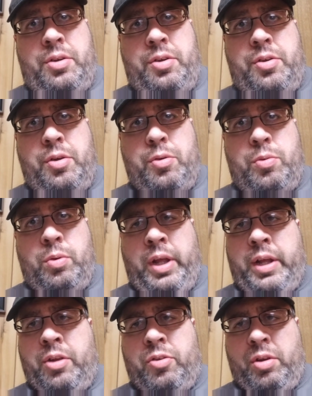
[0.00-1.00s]
do
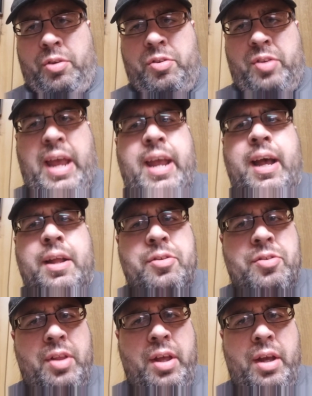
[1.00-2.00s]
like this little
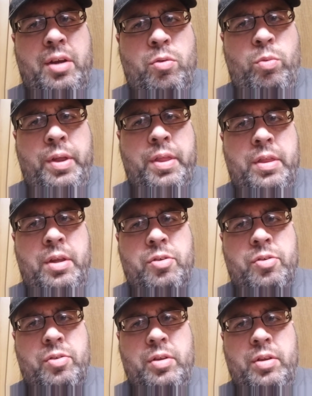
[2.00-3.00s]
seance thing with
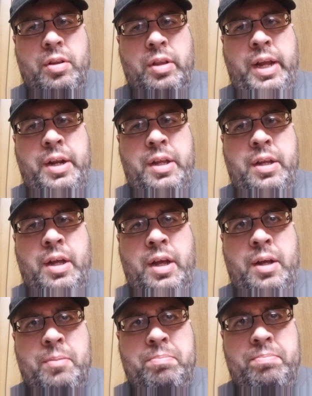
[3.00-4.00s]
this lady
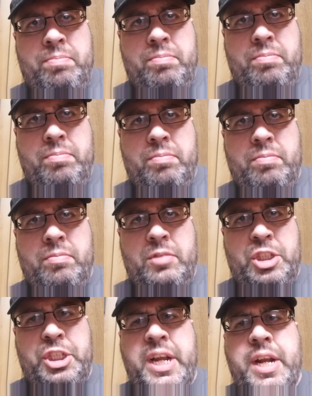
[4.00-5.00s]

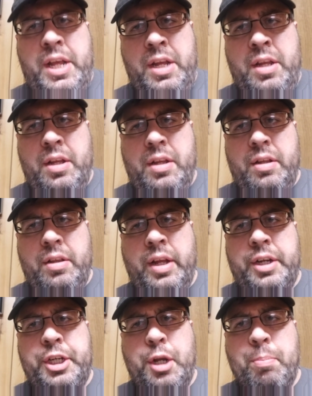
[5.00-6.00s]
Jeannie
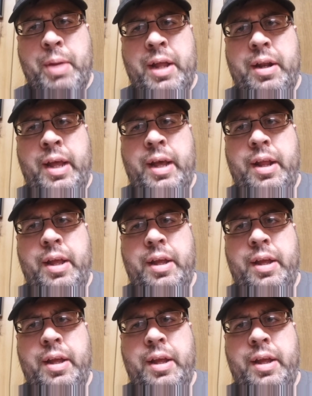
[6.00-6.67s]
that she met at